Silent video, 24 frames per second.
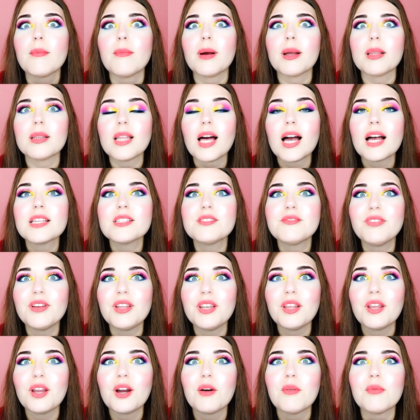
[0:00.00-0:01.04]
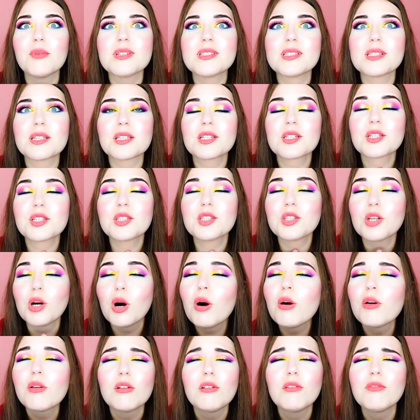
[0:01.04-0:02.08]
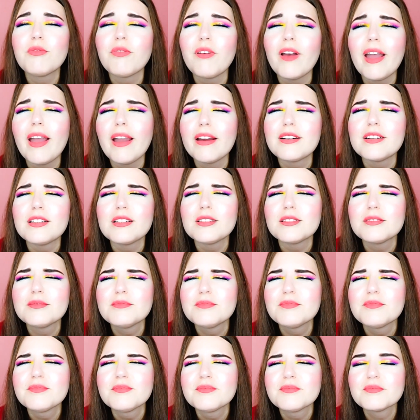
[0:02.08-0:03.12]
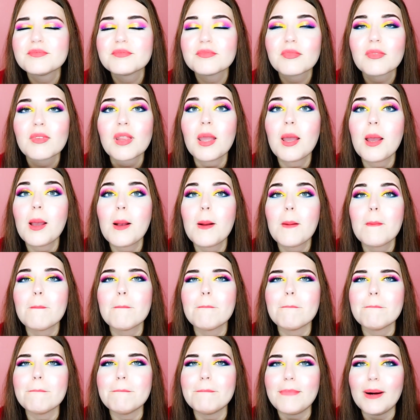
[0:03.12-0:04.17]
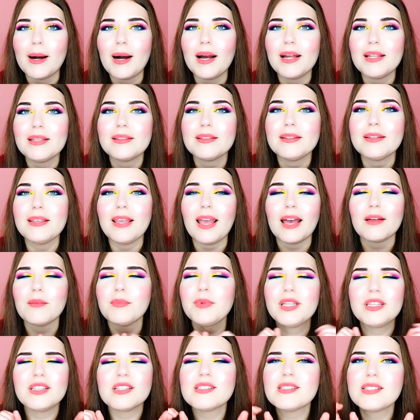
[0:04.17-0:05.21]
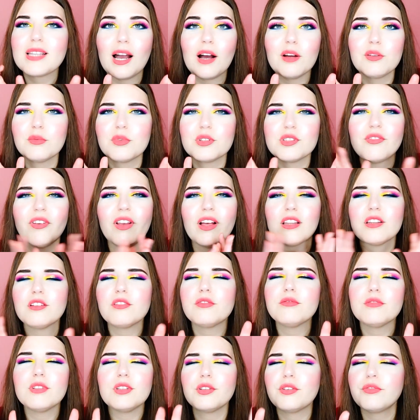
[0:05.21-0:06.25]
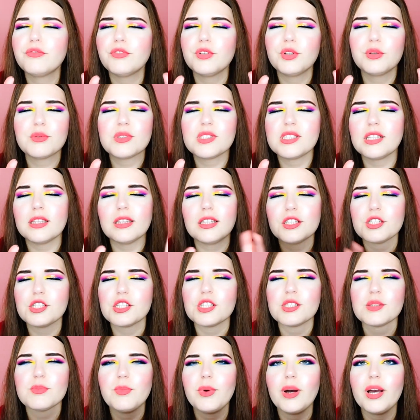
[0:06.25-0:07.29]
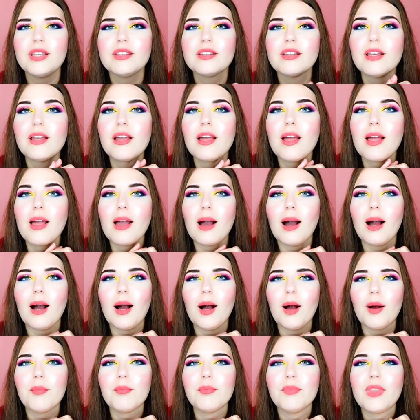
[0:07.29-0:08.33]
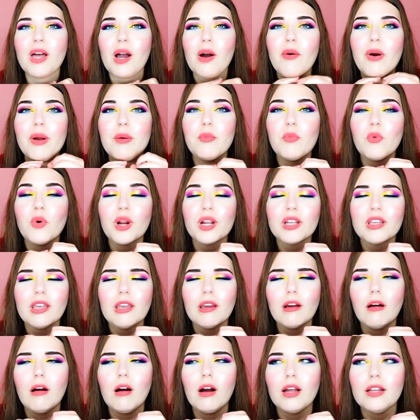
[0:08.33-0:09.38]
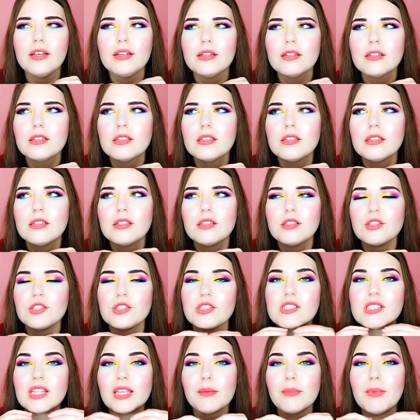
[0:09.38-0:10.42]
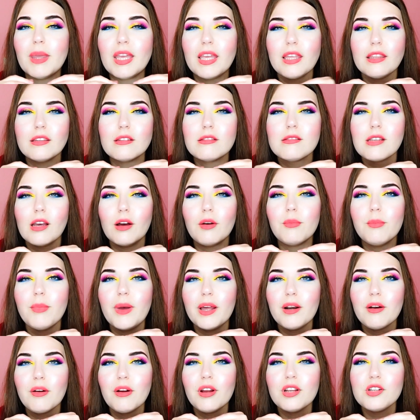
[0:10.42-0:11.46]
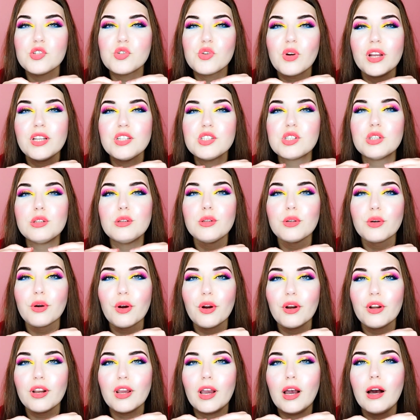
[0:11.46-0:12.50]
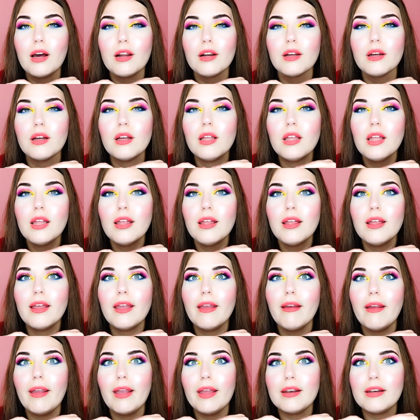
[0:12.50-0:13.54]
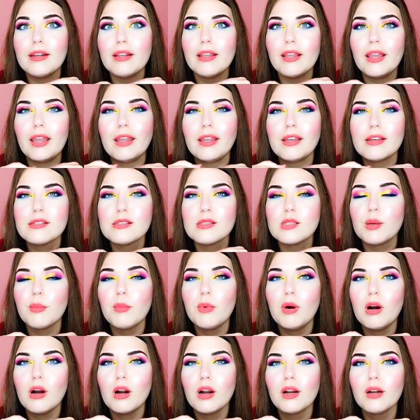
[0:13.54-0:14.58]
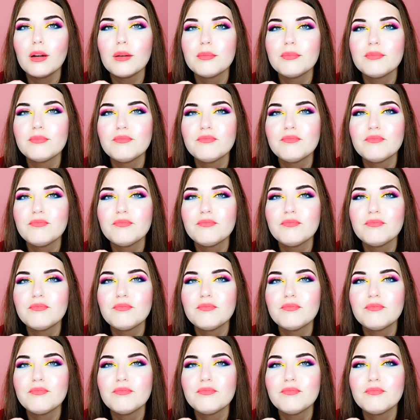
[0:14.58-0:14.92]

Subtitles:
My last video was a total fail. But yeah, I mean, the sound was failed. The food was delicious, but now I'm working on just like making the sound better and trying to learn how to edit ASMR.